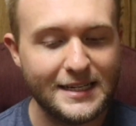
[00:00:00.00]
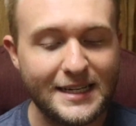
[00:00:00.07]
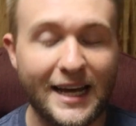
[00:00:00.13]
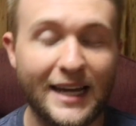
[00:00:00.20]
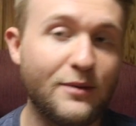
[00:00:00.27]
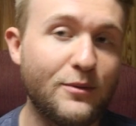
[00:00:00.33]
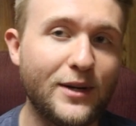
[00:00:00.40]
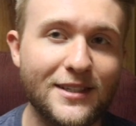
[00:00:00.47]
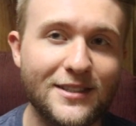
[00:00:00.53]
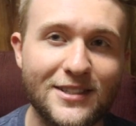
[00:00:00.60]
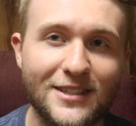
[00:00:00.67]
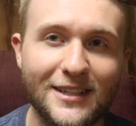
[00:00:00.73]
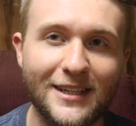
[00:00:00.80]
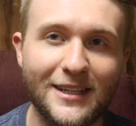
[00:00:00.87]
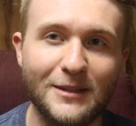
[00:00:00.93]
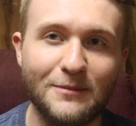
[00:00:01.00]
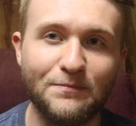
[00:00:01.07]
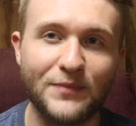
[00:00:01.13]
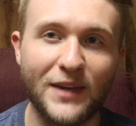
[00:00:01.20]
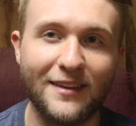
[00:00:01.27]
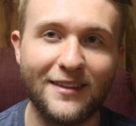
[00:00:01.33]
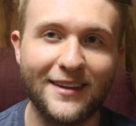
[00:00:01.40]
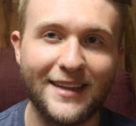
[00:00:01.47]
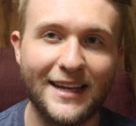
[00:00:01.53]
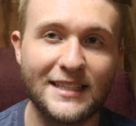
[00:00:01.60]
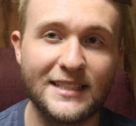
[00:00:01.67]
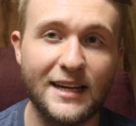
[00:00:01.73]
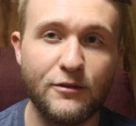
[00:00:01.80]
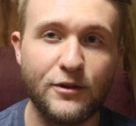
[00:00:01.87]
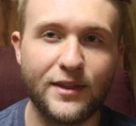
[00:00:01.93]
Anyways, I think that
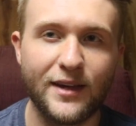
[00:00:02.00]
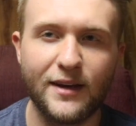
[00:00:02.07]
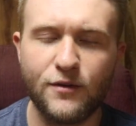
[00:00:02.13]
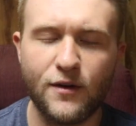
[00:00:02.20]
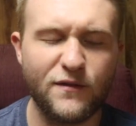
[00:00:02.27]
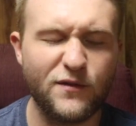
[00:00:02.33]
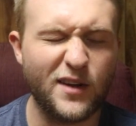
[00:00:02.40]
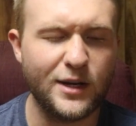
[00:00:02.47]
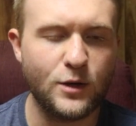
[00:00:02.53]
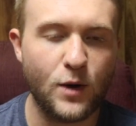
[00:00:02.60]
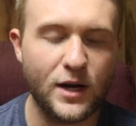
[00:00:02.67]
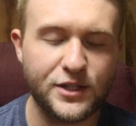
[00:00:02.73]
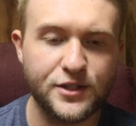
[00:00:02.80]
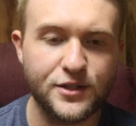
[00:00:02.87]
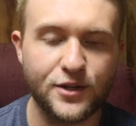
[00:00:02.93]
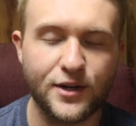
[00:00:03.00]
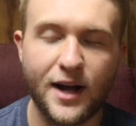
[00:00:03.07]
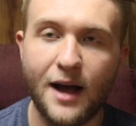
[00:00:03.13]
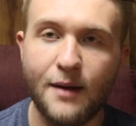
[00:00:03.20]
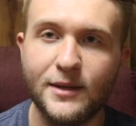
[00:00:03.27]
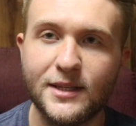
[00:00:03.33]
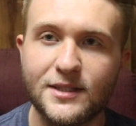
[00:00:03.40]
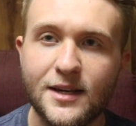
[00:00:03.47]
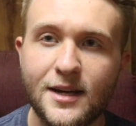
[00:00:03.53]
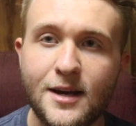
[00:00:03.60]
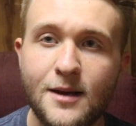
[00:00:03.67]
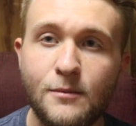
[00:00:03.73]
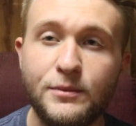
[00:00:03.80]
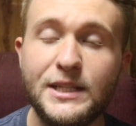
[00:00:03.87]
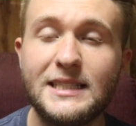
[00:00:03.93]
is everything. If you have any questions or comments,
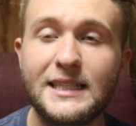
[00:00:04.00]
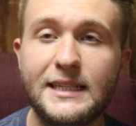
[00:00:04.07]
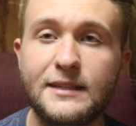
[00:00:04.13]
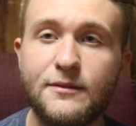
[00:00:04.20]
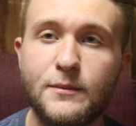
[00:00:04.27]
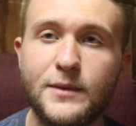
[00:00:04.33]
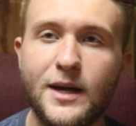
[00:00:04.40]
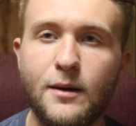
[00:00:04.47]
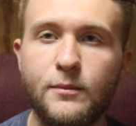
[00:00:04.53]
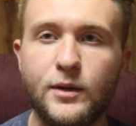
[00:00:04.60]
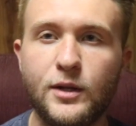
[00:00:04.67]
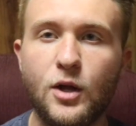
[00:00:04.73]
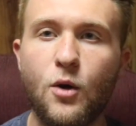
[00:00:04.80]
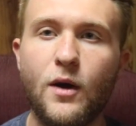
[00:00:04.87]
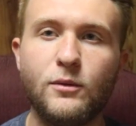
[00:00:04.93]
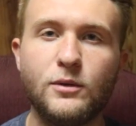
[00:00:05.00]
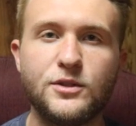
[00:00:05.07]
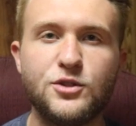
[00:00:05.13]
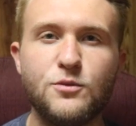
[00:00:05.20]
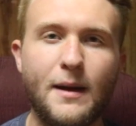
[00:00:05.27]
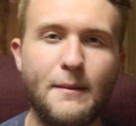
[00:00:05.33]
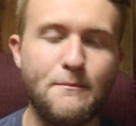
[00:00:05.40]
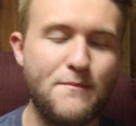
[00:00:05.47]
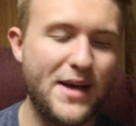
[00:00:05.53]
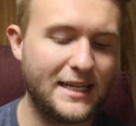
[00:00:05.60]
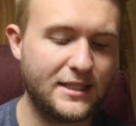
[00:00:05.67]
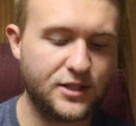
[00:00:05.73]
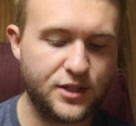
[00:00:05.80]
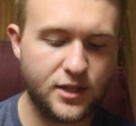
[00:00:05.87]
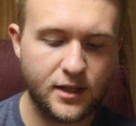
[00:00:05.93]
please leave them down below. I will do my
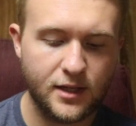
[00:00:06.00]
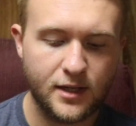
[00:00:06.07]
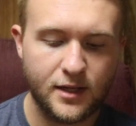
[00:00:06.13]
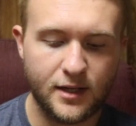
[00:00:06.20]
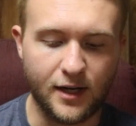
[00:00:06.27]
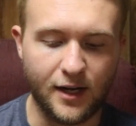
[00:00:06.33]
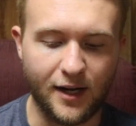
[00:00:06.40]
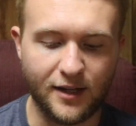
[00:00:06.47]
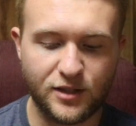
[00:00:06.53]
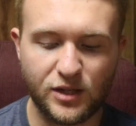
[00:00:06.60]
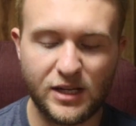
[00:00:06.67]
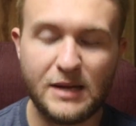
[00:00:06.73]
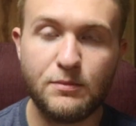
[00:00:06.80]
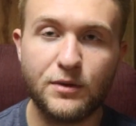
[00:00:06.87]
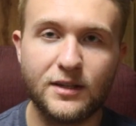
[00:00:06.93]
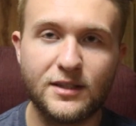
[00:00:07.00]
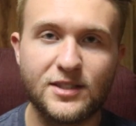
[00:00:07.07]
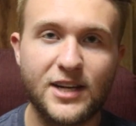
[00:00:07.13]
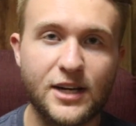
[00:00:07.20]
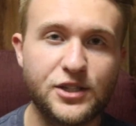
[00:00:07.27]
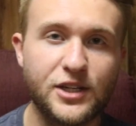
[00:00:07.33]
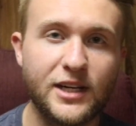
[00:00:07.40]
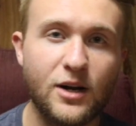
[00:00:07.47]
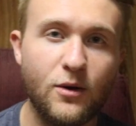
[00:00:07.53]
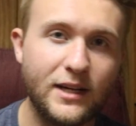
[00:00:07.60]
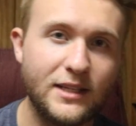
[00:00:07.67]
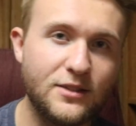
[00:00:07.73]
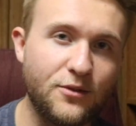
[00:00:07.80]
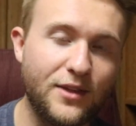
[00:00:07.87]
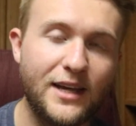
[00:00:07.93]
best to keep the discussion
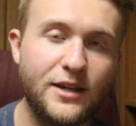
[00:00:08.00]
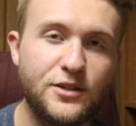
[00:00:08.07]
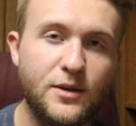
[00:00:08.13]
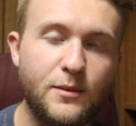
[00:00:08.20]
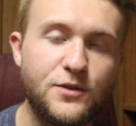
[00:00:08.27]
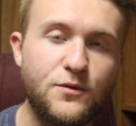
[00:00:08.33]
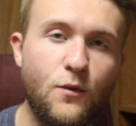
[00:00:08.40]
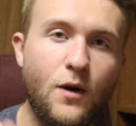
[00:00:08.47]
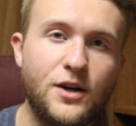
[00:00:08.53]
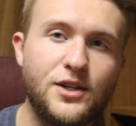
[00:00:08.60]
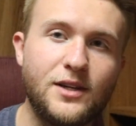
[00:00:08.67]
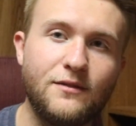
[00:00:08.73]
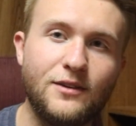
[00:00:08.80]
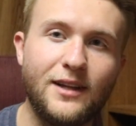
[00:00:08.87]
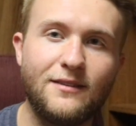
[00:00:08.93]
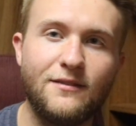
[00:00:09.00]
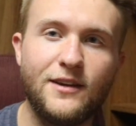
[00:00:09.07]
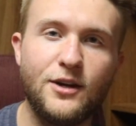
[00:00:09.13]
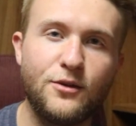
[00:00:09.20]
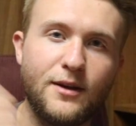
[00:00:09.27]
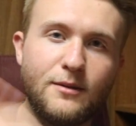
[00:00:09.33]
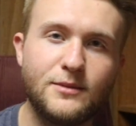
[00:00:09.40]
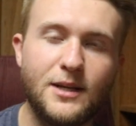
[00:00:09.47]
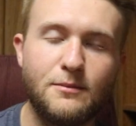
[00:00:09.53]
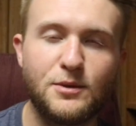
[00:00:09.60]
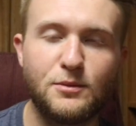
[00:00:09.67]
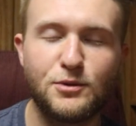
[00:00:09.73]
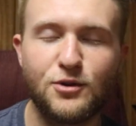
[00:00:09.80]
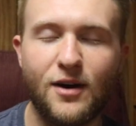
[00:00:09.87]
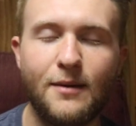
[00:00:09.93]
going. So thank you so much for watching. If you like the video, thumbs up,
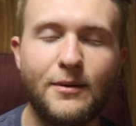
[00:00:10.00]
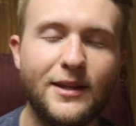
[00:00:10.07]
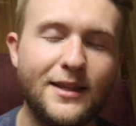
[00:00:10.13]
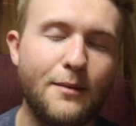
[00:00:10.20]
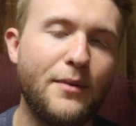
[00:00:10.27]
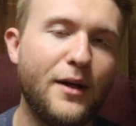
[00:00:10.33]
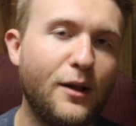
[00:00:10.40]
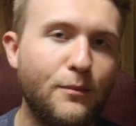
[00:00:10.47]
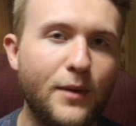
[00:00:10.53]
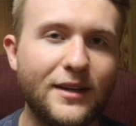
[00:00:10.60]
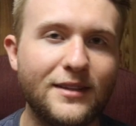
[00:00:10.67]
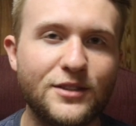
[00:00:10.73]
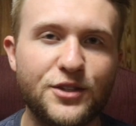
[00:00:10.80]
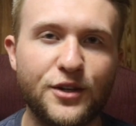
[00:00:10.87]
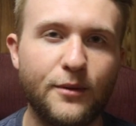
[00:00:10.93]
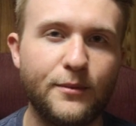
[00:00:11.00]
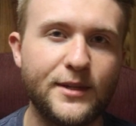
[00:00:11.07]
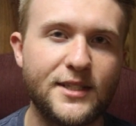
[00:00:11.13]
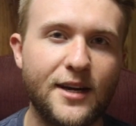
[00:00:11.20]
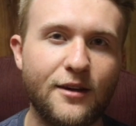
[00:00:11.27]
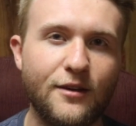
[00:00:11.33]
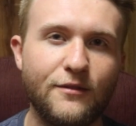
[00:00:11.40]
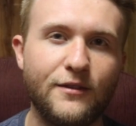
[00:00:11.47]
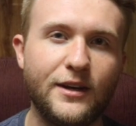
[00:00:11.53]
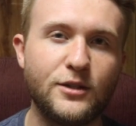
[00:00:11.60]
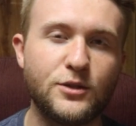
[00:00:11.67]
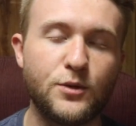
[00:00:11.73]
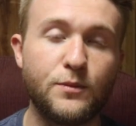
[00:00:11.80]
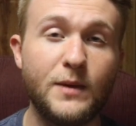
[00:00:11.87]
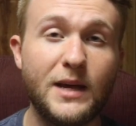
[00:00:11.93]
subscribe, hit that bell button so you don't miss any of the
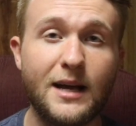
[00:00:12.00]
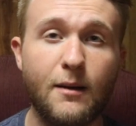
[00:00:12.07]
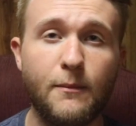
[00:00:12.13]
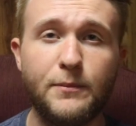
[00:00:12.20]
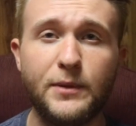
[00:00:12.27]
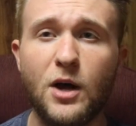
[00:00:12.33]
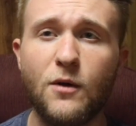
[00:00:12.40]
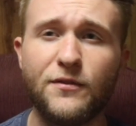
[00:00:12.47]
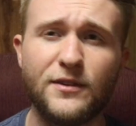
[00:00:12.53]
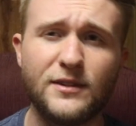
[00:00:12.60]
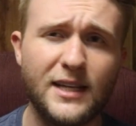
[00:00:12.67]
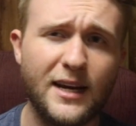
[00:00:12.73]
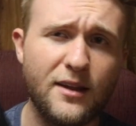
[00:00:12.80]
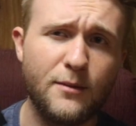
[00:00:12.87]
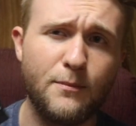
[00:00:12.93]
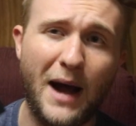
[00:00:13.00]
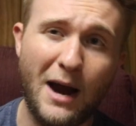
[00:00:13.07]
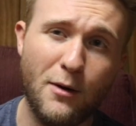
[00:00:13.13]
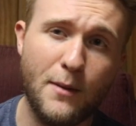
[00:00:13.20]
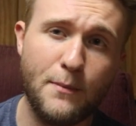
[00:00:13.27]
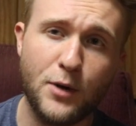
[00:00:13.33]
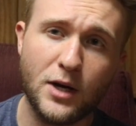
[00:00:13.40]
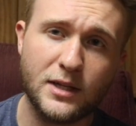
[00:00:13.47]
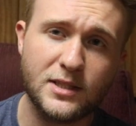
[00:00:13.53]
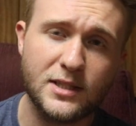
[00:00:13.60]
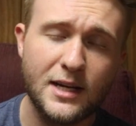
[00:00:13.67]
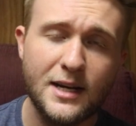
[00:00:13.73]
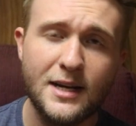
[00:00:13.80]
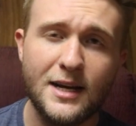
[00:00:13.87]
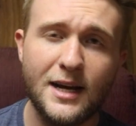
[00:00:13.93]
videos with me. Comment below if there's any other pirate books.
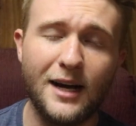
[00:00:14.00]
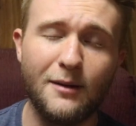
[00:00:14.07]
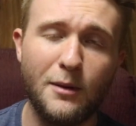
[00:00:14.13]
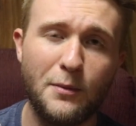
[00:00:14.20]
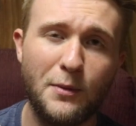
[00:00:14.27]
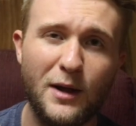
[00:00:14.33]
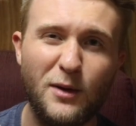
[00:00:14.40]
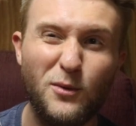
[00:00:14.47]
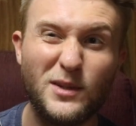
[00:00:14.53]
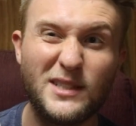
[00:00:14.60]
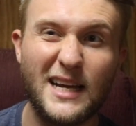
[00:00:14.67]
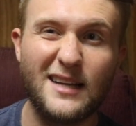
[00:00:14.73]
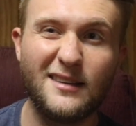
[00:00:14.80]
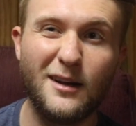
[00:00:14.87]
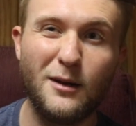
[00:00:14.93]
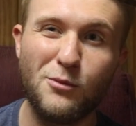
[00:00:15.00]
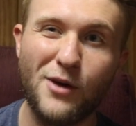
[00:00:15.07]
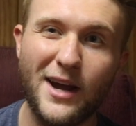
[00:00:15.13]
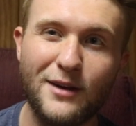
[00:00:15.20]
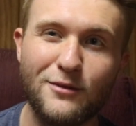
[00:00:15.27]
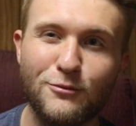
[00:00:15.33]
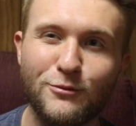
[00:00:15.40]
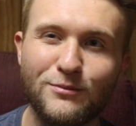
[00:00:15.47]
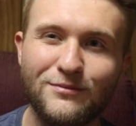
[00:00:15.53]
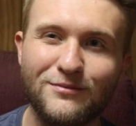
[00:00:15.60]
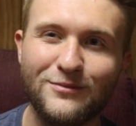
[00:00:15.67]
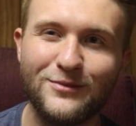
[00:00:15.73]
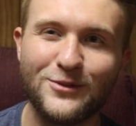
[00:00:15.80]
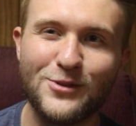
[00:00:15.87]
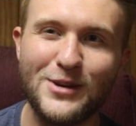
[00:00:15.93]
I probably will take a little break from
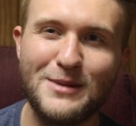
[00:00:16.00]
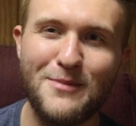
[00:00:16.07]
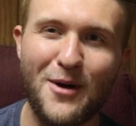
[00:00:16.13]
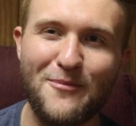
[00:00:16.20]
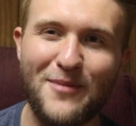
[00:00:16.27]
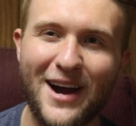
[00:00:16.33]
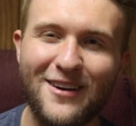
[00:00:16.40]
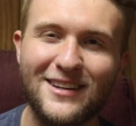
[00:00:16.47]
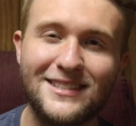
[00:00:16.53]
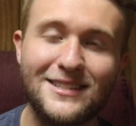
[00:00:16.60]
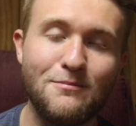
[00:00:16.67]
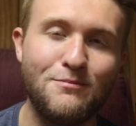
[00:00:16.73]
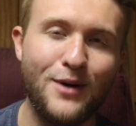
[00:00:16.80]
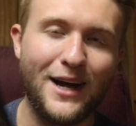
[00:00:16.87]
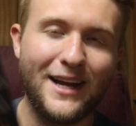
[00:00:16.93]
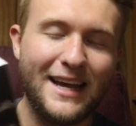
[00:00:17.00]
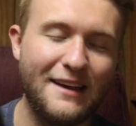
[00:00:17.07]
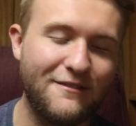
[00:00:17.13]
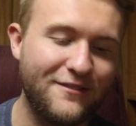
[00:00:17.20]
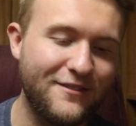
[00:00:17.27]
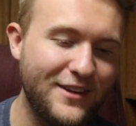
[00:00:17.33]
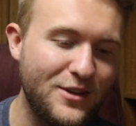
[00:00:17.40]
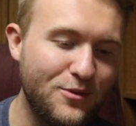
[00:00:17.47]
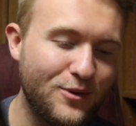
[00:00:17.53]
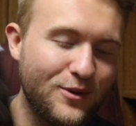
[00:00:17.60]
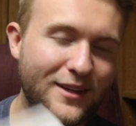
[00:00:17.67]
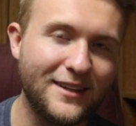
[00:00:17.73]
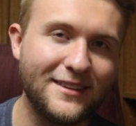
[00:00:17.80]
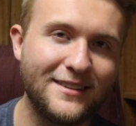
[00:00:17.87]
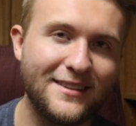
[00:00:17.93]
reading about pirates, but if you
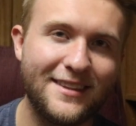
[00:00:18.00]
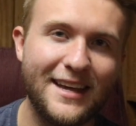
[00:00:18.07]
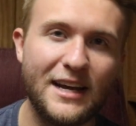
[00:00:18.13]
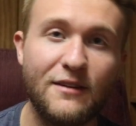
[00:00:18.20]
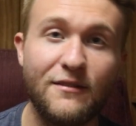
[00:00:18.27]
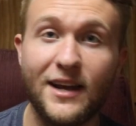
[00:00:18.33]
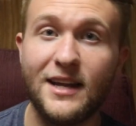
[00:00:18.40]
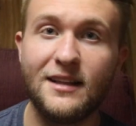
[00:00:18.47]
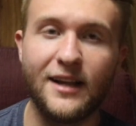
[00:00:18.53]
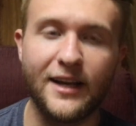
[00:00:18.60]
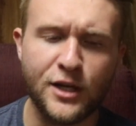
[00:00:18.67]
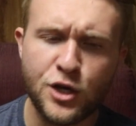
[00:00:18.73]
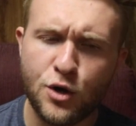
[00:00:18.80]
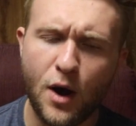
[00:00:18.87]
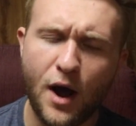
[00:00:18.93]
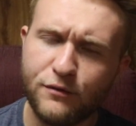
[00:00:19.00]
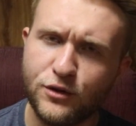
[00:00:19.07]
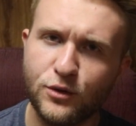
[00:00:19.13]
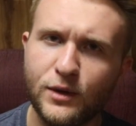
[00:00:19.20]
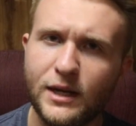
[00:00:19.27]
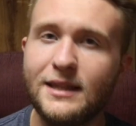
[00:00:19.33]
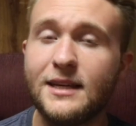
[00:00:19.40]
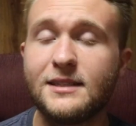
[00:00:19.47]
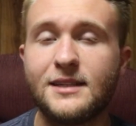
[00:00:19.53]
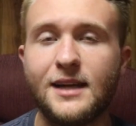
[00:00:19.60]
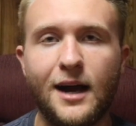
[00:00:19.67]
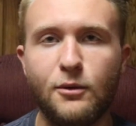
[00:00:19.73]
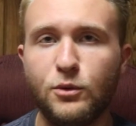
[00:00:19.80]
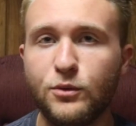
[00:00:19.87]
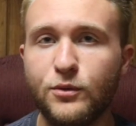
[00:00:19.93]
can think of any, like, you have to read this,
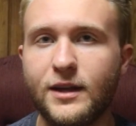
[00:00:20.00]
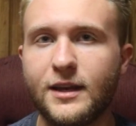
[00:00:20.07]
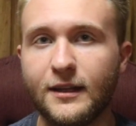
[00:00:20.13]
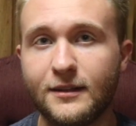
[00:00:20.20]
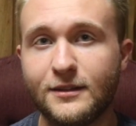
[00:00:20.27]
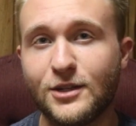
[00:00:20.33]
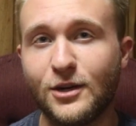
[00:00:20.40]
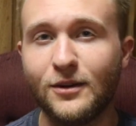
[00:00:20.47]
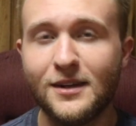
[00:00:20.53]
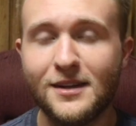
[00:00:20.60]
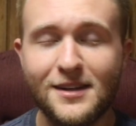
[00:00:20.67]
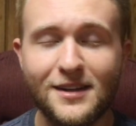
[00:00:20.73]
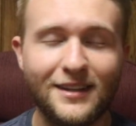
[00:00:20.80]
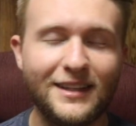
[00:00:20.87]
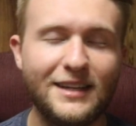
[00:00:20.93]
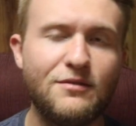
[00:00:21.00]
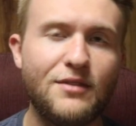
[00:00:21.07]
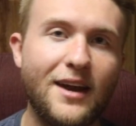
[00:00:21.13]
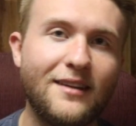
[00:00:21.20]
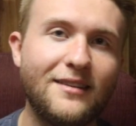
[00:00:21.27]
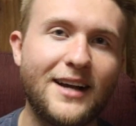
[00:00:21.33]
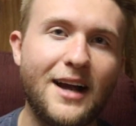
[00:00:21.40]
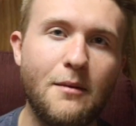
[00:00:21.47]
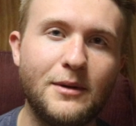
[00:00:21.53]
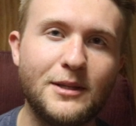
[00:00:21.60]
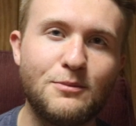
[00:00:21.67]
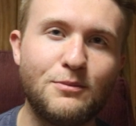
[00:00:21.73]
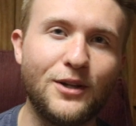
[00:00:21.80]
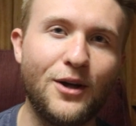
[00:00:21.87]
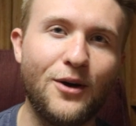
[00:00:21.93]
I will read it. So leave that in the
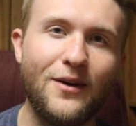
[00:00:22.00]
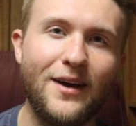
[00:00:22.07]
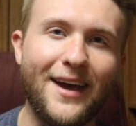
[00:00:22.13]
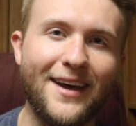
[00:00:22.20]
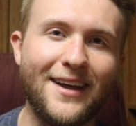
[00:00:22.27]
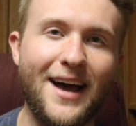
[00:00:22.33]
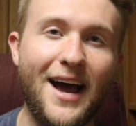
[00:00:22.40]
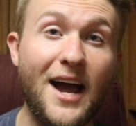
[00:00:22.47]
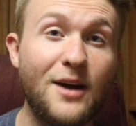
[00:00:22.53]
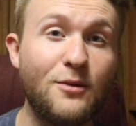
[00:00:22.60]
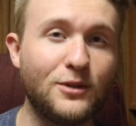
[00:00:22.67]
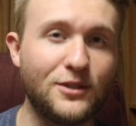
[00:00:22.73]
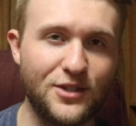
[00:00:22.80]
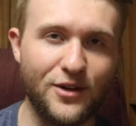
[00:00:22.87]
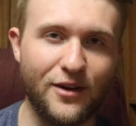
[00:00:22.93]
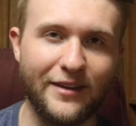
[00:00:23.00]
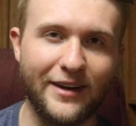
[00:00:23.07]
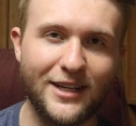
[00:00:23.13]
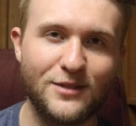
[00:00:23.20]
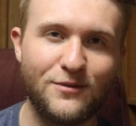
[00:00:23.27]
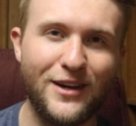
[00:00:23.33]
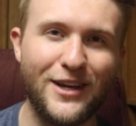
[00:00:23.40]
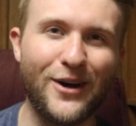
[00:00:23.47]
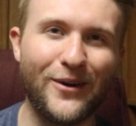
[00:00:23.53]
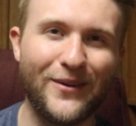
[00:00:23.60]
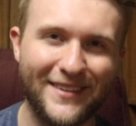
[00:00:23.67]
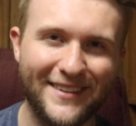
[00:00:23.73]
comments below, and I will see you on the next video.